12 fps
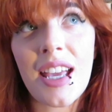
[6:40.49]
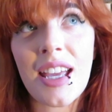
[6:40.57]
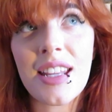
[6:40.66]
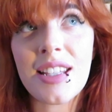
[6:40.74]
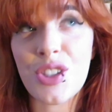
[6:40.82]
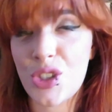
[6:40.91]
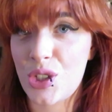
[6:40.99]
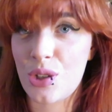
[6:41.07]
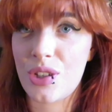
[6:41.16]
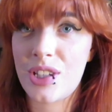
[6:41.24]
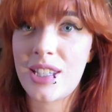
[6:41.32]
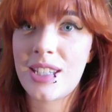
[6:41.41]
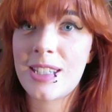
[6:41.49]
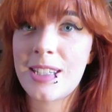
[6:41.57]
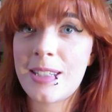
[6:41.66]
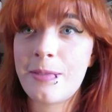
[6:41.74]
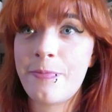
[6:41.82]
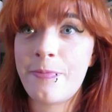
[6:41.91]
it is
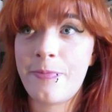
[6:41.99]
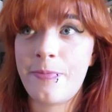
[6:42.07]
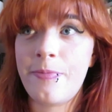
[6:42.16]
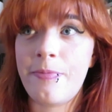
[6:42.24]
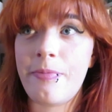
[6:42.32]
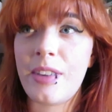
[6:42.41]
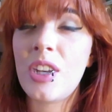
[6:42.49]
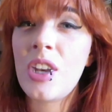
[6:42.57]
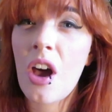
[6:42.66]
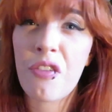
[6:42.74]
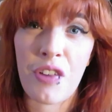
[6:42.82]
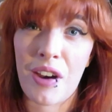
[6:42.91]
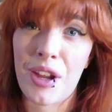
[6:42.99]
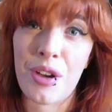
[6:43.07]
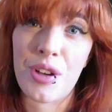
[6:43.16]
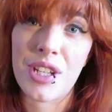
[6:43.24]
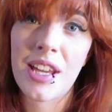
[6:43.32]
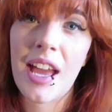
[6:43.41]
just not very
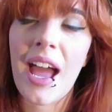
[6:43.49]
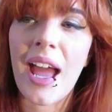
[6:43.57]
good.